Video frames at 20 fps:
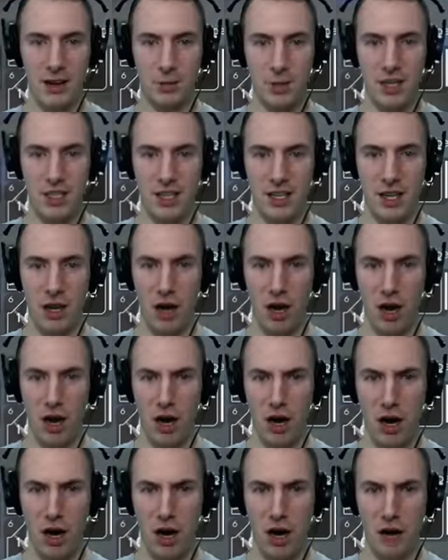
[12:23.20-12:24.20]
We did.
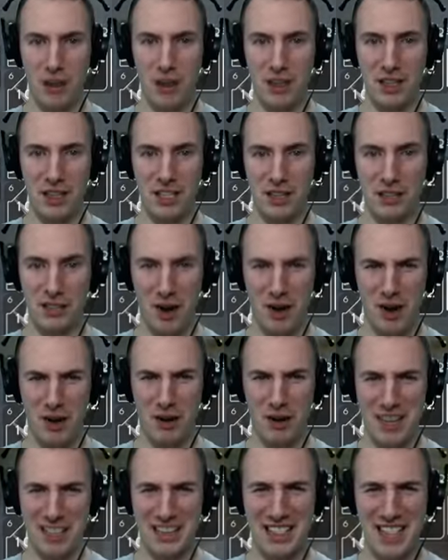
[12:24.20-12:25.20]
Oh, but the
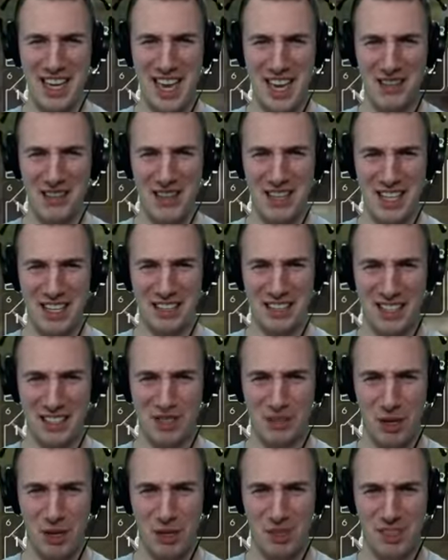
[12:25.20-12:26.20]
Sparrow is diving. That's not the
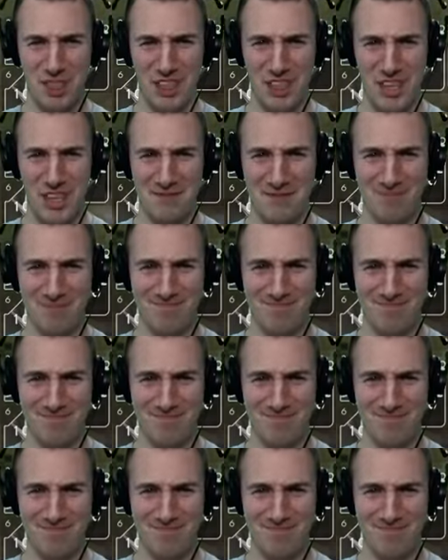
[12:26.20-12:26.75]
smartest idea.